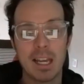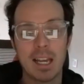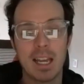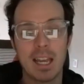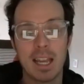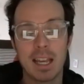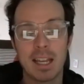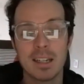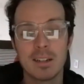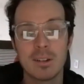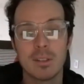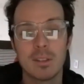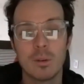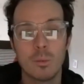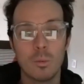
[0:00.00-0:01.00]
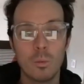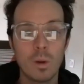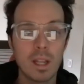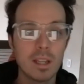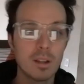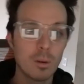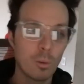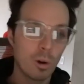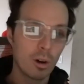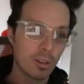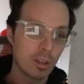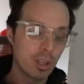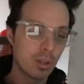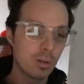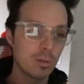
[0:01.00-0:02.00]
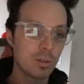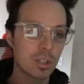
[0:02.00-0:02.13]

And the window wall, the huge